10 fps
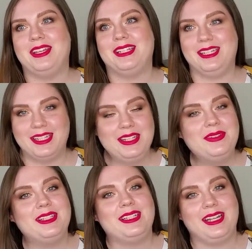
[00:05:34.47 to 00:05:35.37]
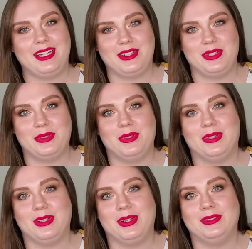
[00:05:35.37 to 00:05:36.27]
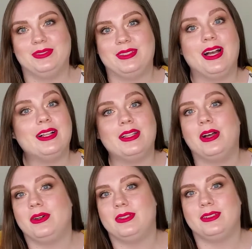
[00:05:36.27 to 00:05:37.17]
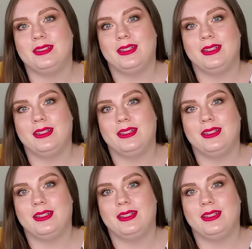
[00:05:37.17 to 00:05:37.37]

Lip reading: dealing with an eating disorder alone.